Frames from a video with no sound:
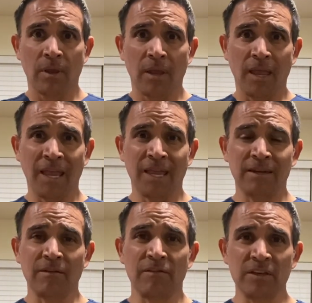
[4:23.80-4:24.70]

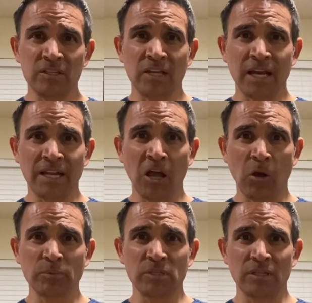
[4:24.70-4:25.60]
And this kind of
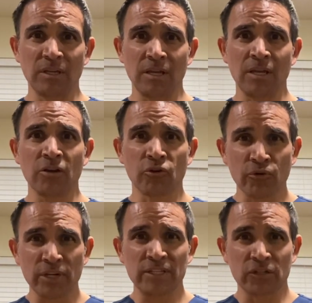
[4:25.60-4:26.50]
helps
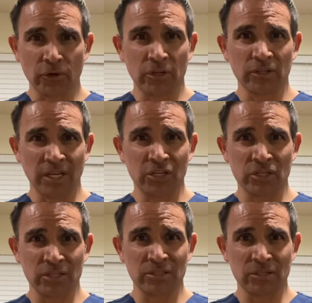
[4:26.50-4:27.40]
increase
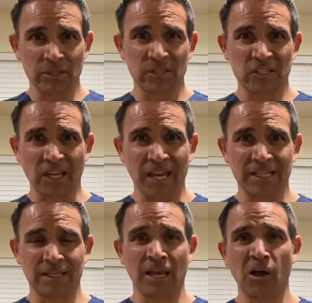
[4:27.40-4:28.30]
circulation to the site
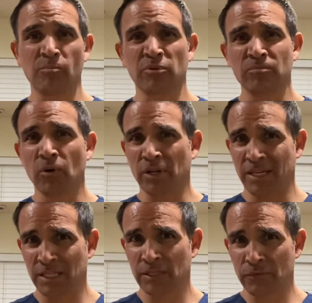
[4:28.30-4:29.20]
to help promote a
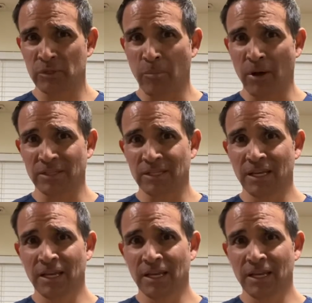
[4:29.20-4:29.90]
healing response.